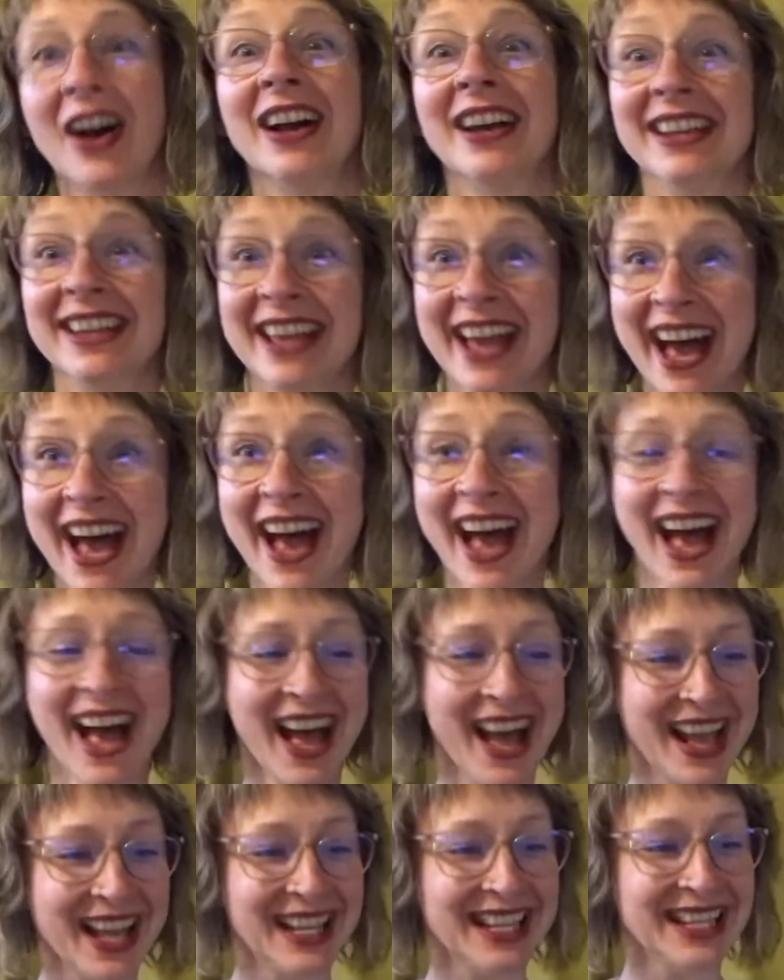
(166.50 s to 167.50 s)
Yeah,
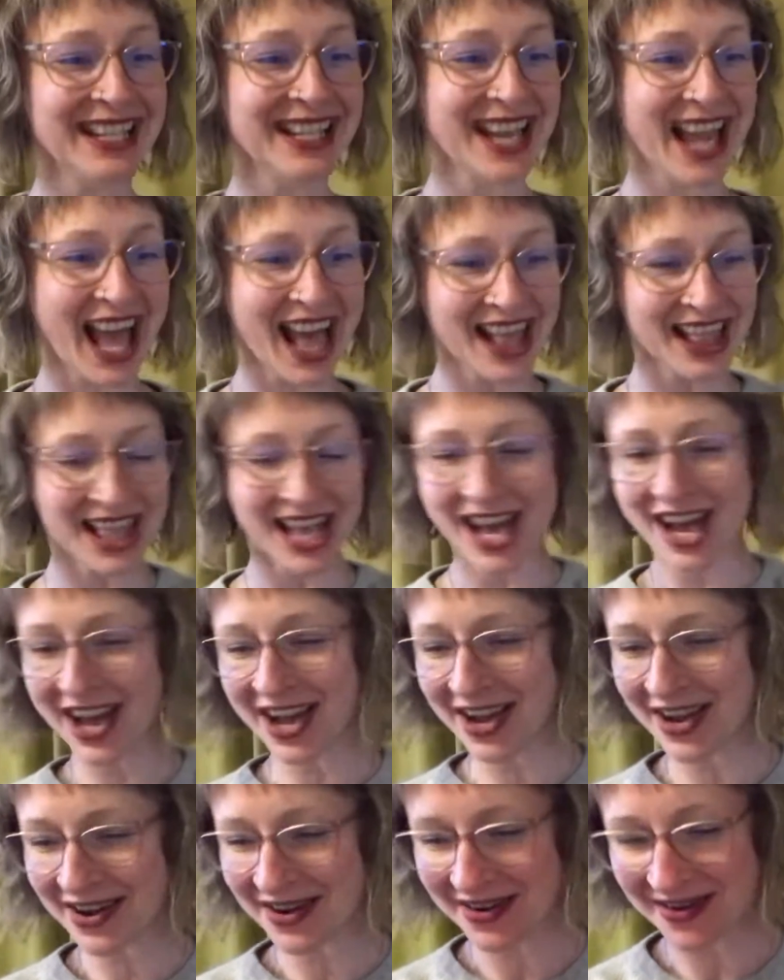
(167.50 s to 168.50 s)

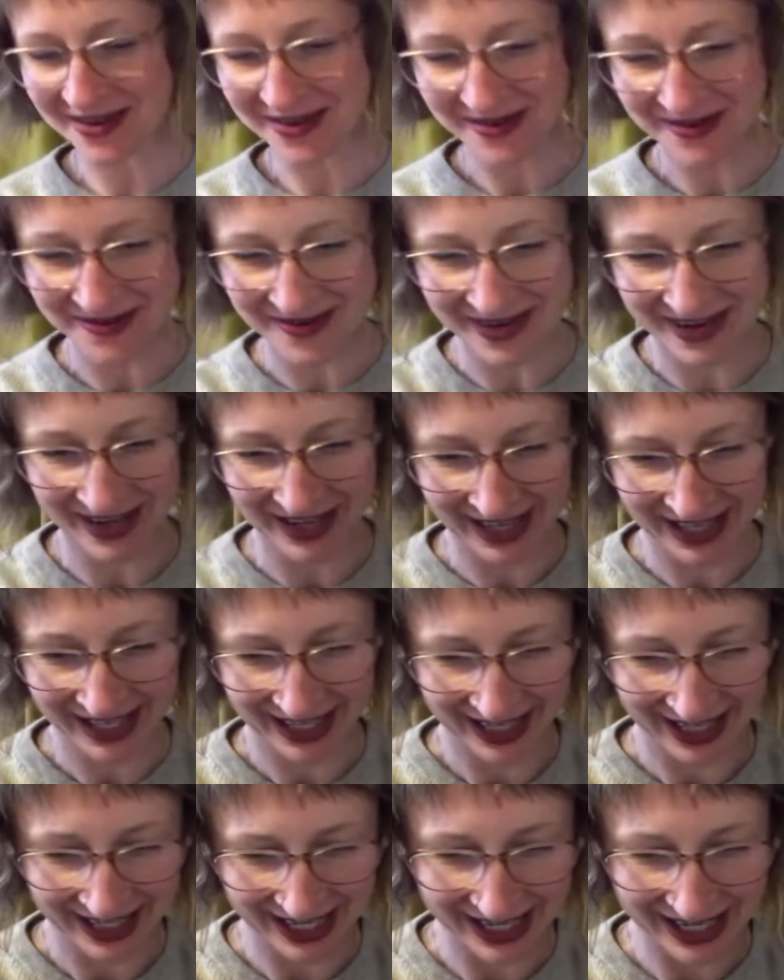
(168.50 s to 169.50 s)
yellow.
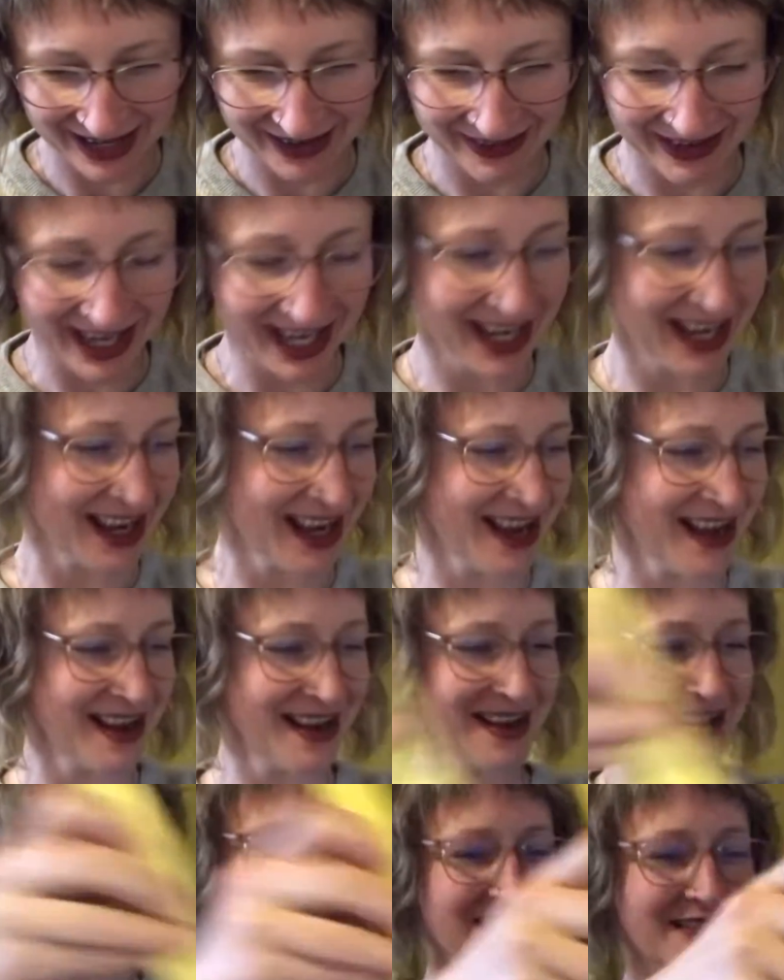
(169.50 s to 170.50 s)
Here we
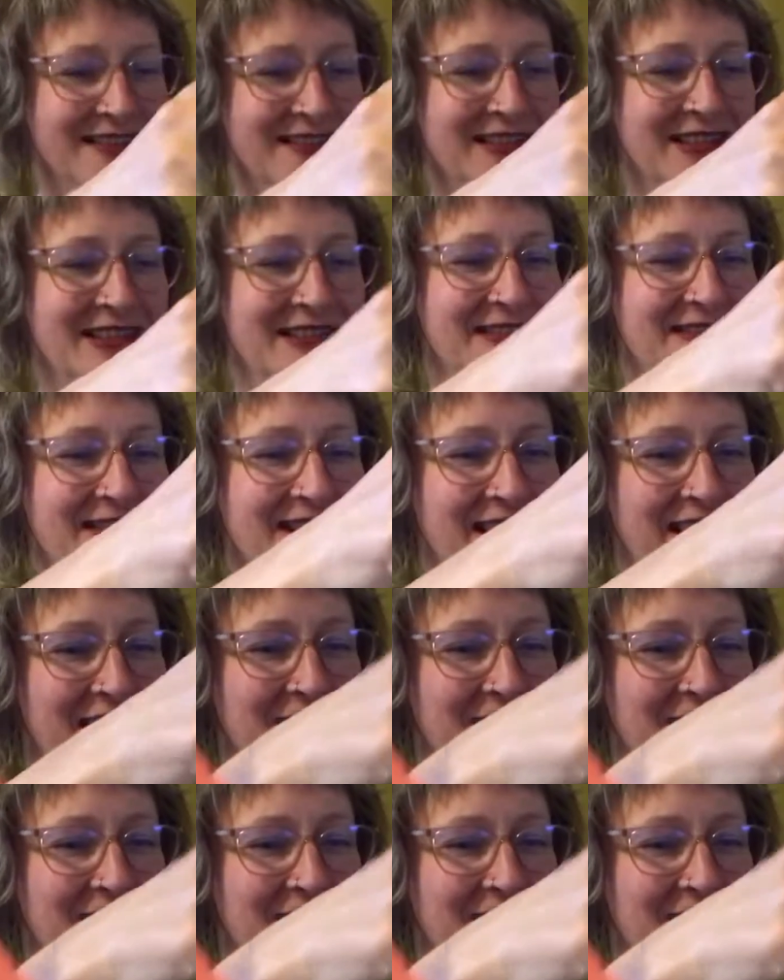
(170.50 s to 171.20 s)
go.